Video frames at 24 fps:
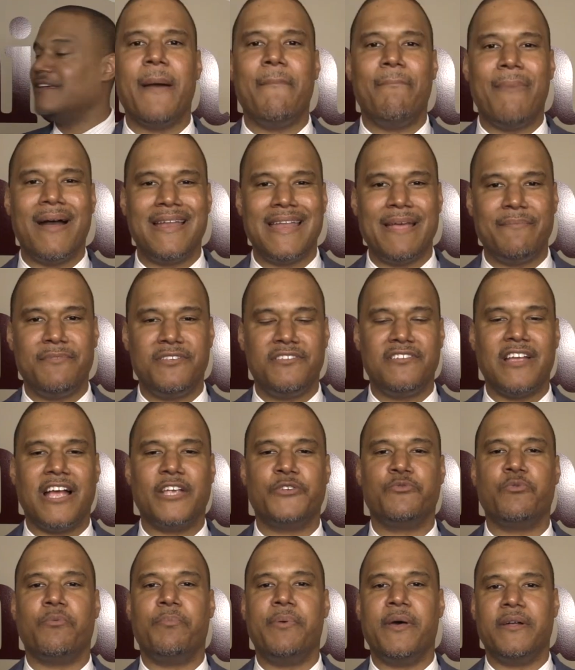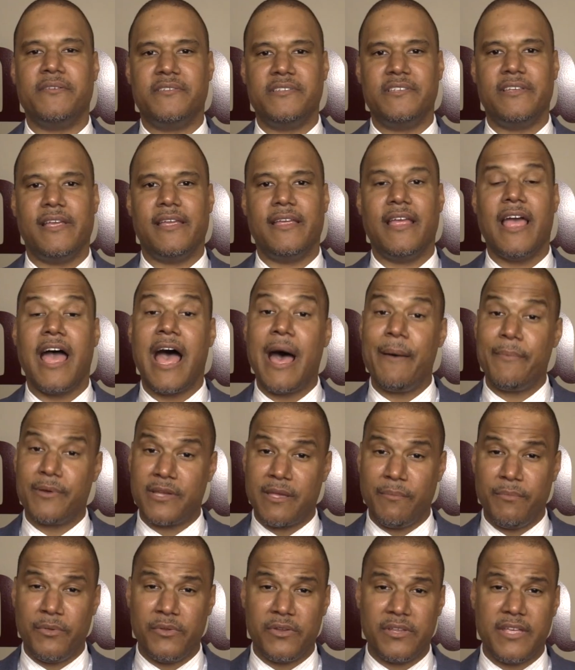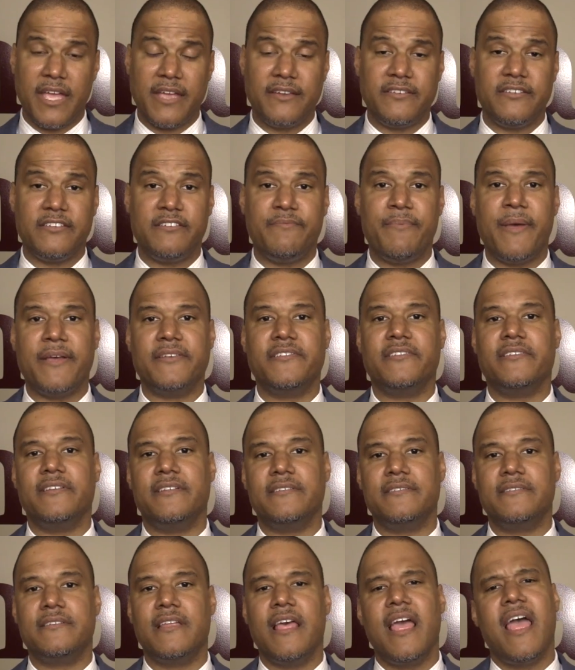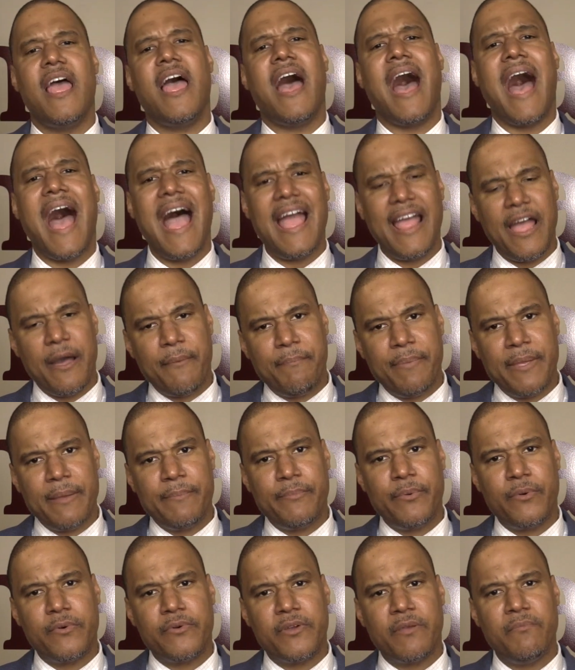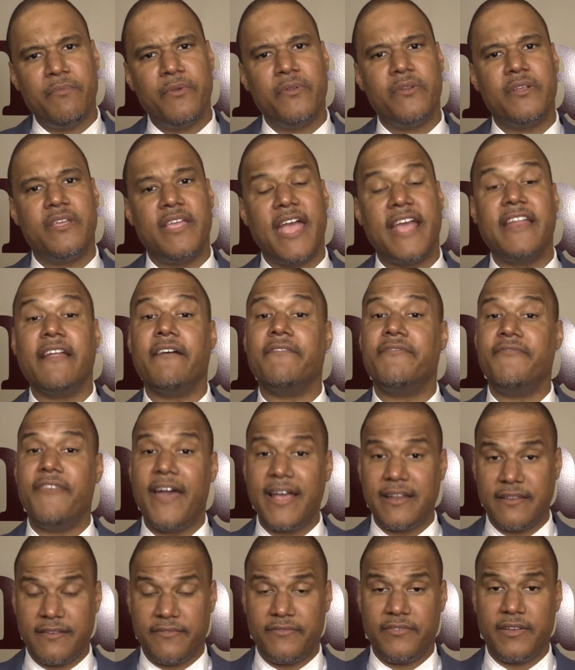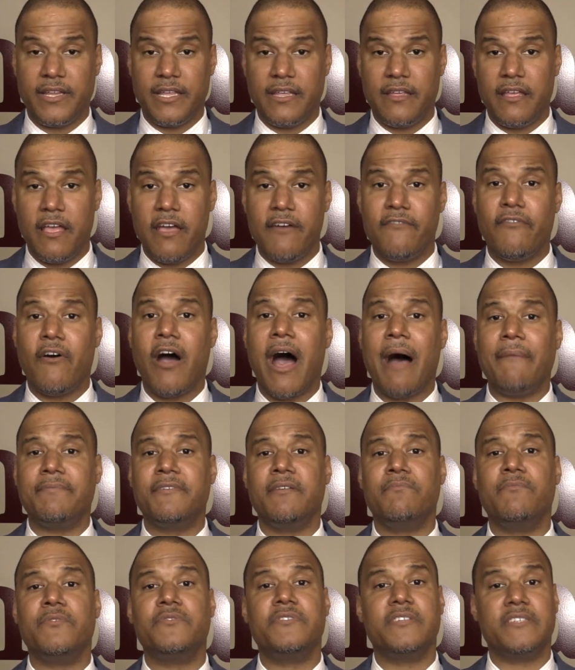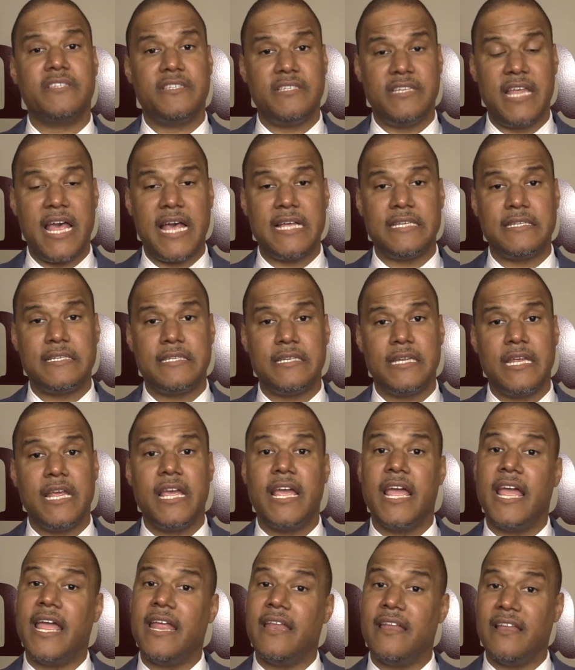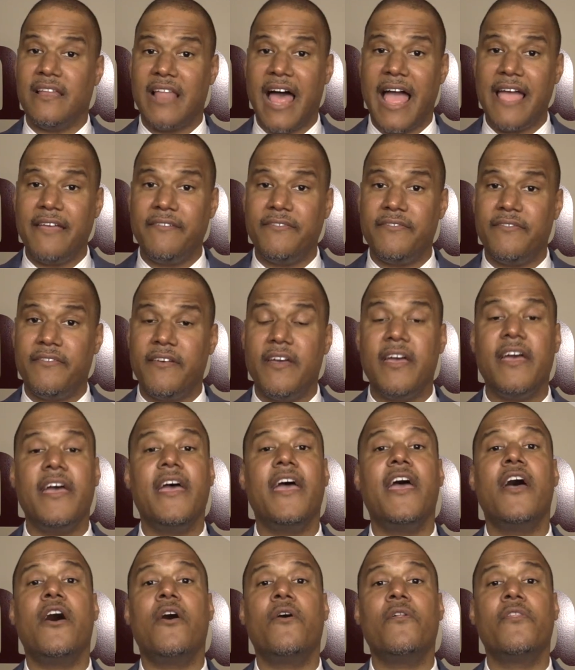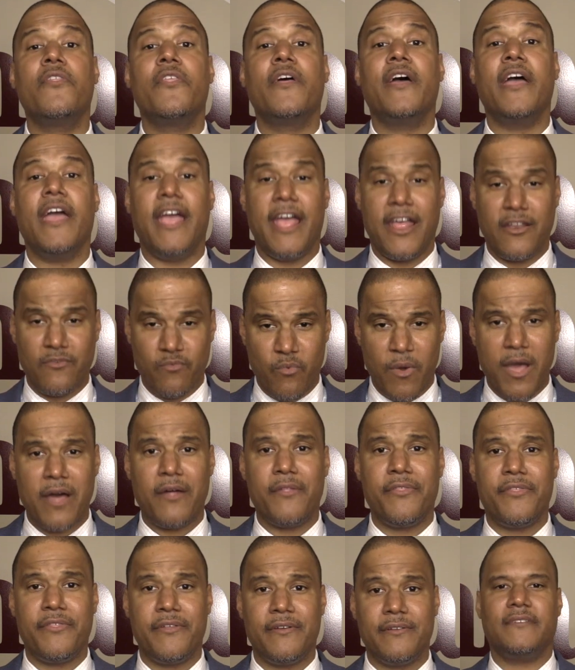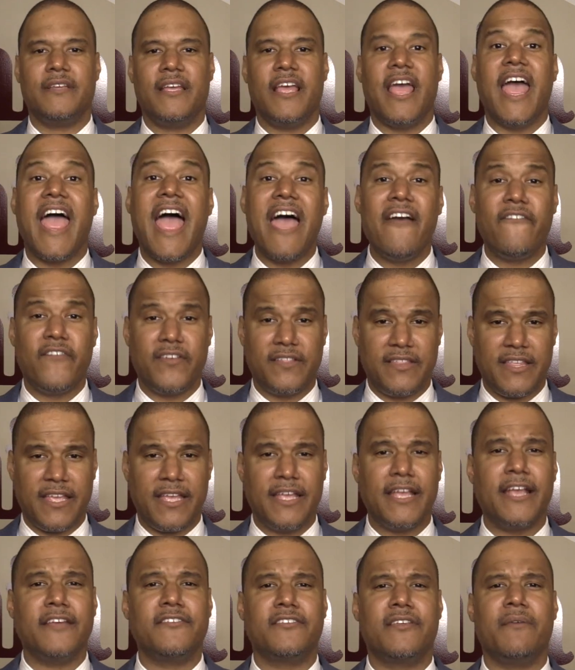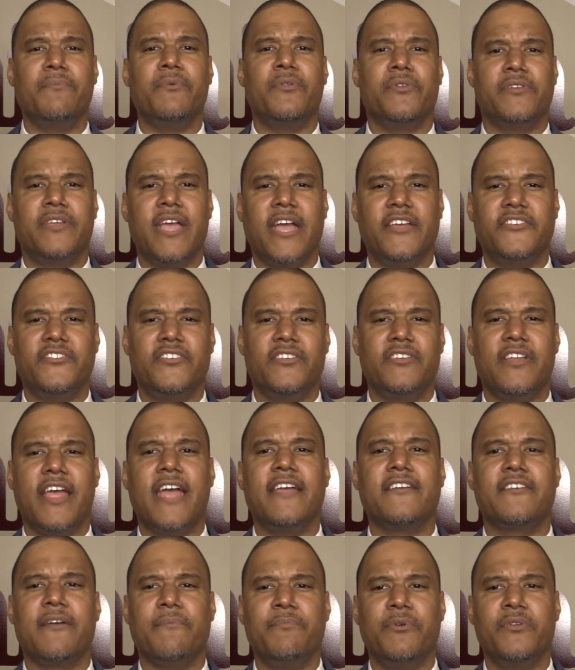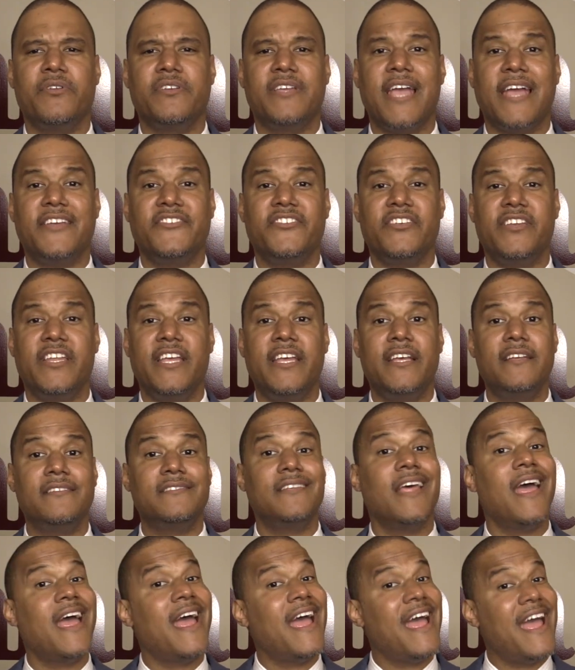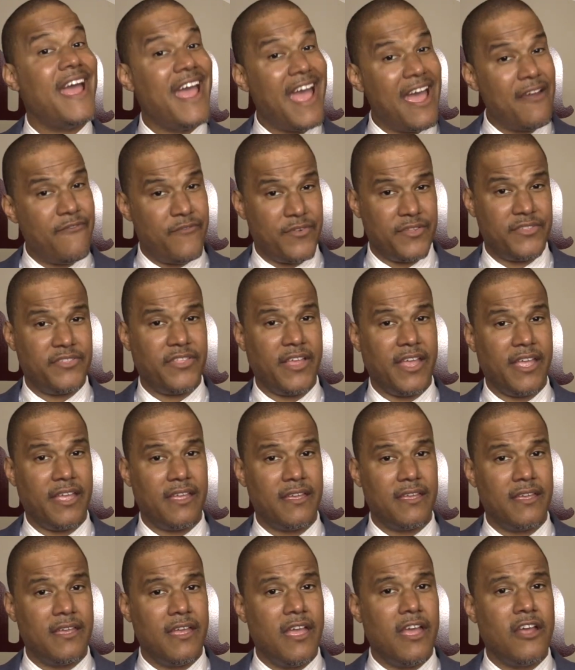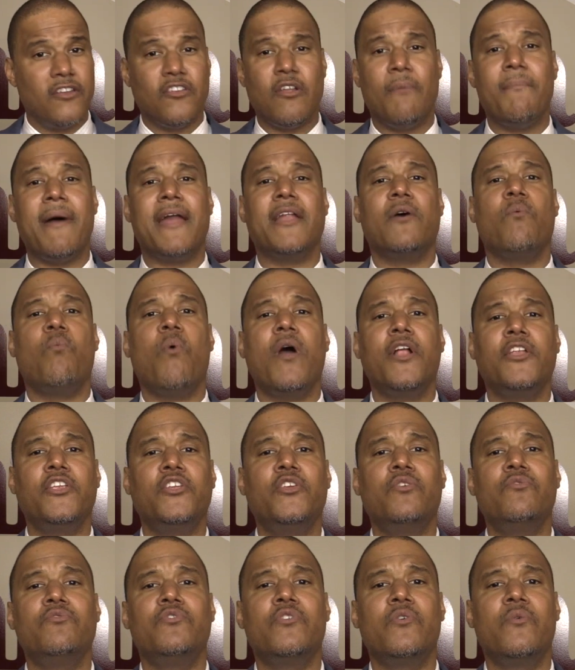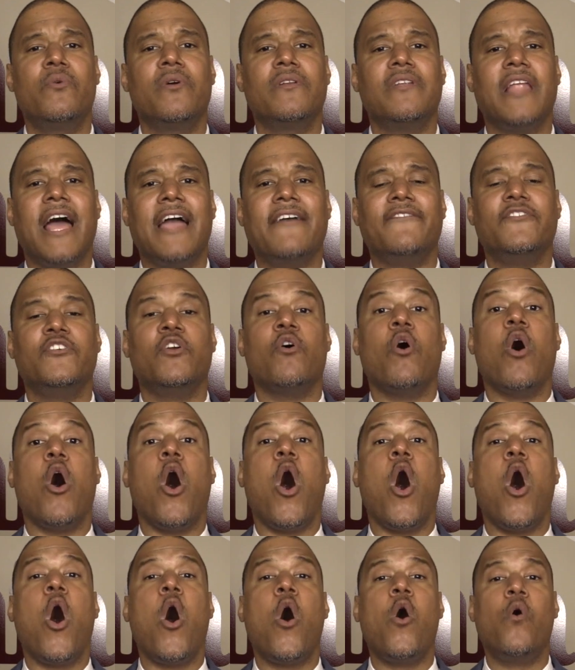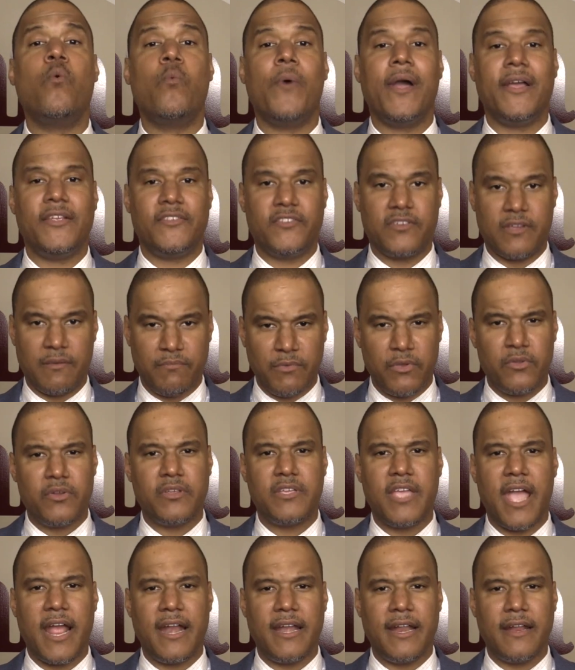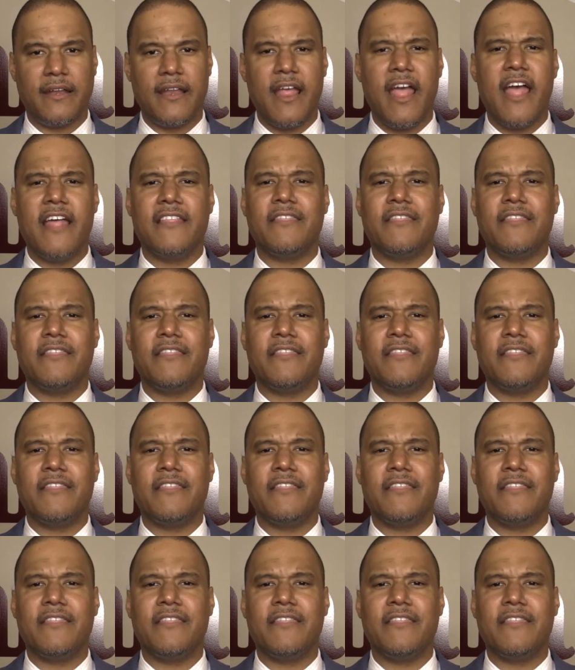My name is Joshua Peltier. I'm a communication specialist. I help people communicate effectively for optimal success in life, health, and wealth. Everything is communication, and communication is everything. No matter what you do in life, you're always communicating.